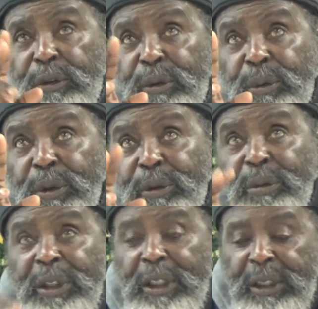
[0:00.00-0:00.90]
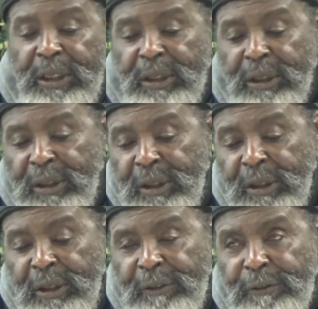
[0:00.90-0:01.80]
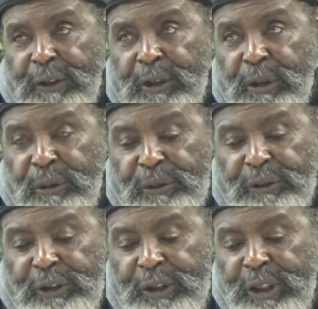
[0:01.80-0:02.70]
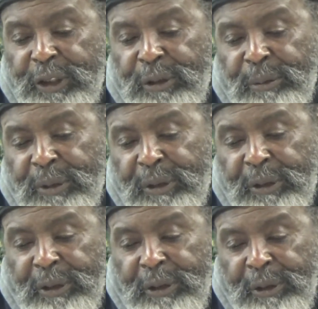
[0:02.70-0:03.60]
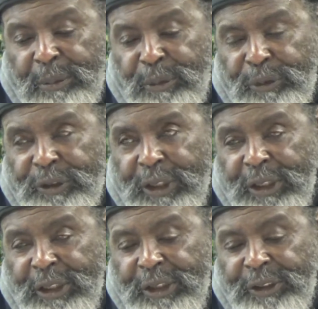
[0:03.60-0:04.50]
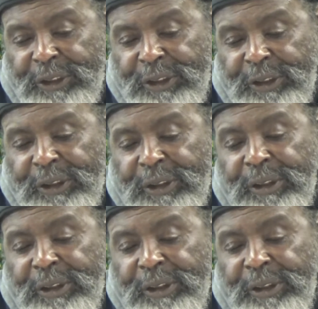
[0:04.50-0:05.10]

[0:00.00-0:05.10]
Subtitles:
two or three footnotes that deal with Mujaddid, and